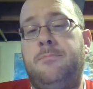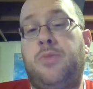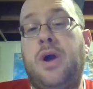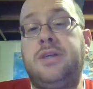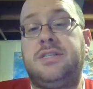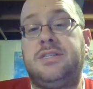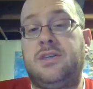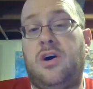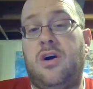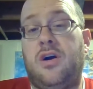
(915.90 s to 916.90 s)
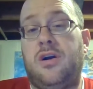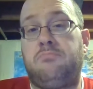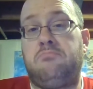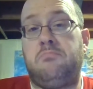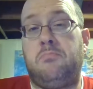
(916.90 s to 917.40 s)
prices
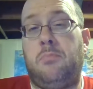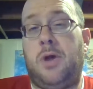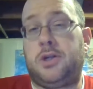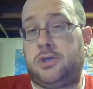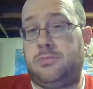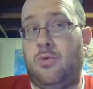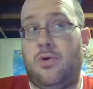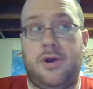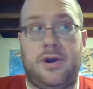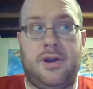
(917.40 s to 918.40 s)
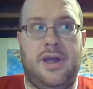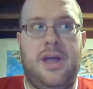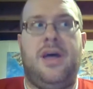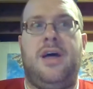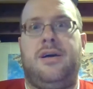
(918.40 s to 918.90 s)
are much more
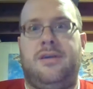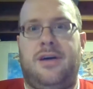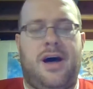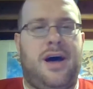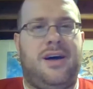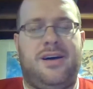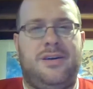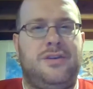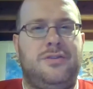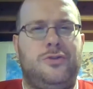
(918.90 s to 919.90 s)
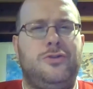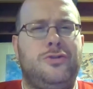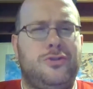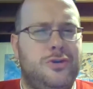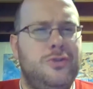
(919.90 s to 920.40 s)

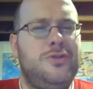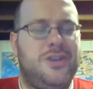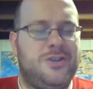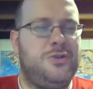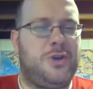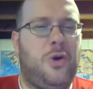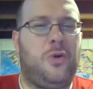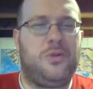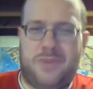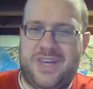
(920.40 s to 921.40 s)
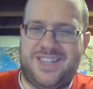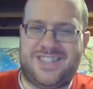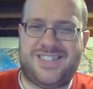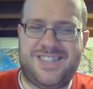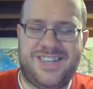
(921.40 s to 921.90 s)
to the gold
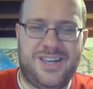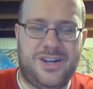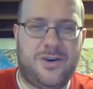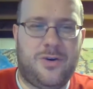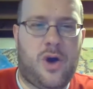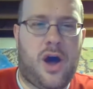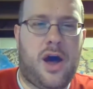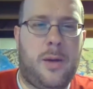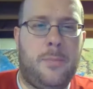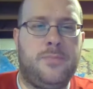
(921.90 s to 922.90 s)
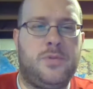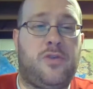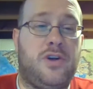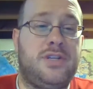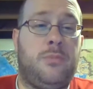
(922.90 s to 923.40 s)
piece,
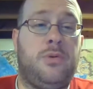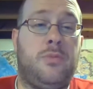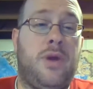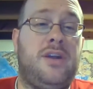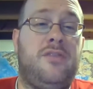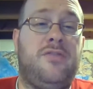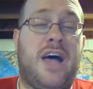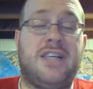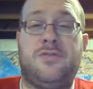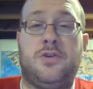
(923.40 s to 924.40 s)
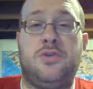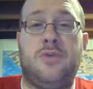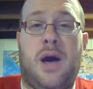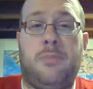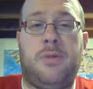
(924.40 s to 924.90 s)
for example, the branded flask for 2
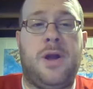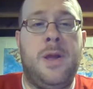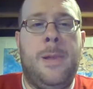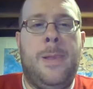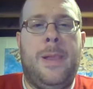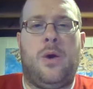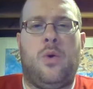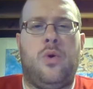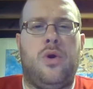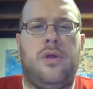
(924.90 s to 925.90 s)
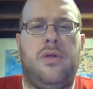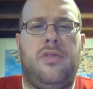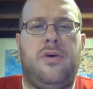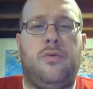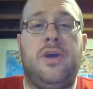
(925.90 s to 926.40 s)
copper, or
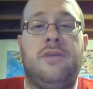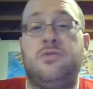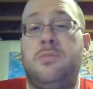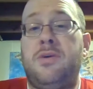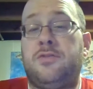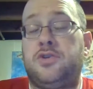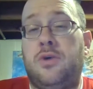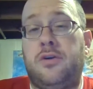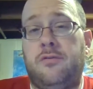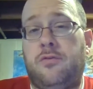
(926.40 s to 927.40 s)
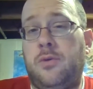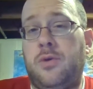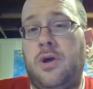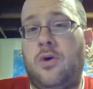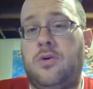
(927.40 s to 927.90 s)
the ring of swimming for
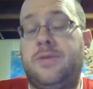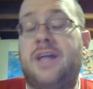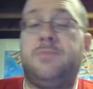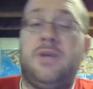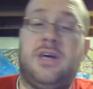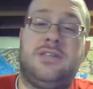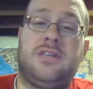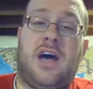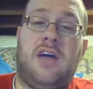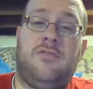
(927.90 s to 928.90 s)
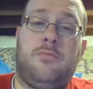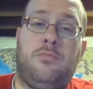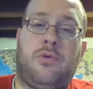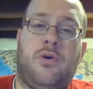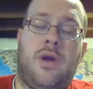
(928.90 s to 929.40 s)
241 gold. That's because I've
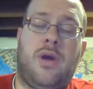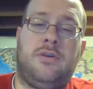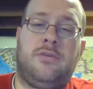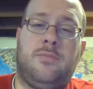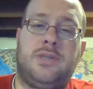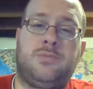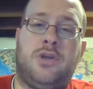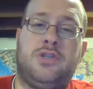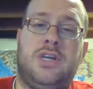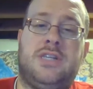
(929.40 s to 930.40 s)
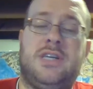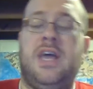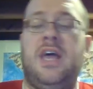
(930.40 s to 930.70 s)
programmed into my spreadsheet